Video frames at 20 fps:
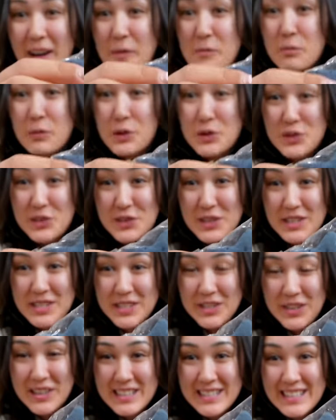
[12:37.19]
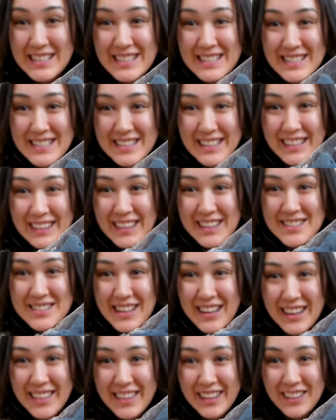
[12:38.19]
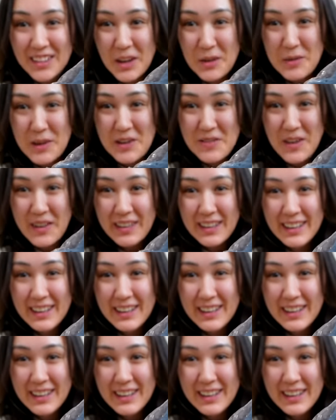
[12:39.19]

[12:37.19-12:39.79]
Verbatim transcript: Moose disagrees. He doesn't think that there's anything alarming about